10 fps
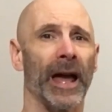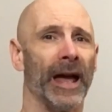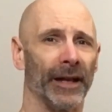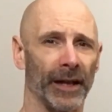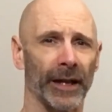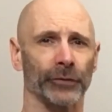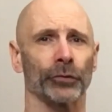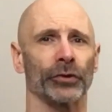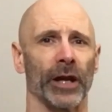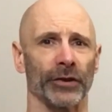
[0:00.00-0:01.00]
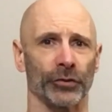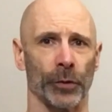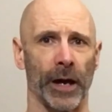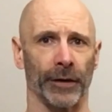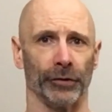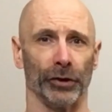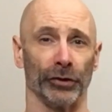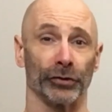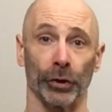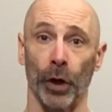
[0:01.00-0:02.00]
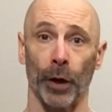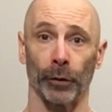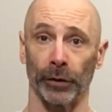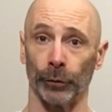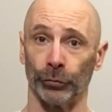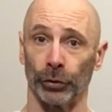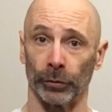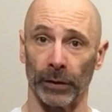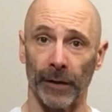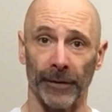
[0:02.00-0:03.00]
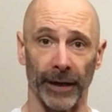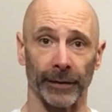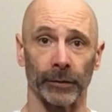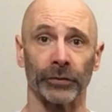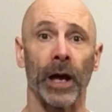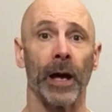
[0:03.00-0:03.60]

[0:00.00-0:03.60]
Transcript: and exercise strategies to not only lose your love handles,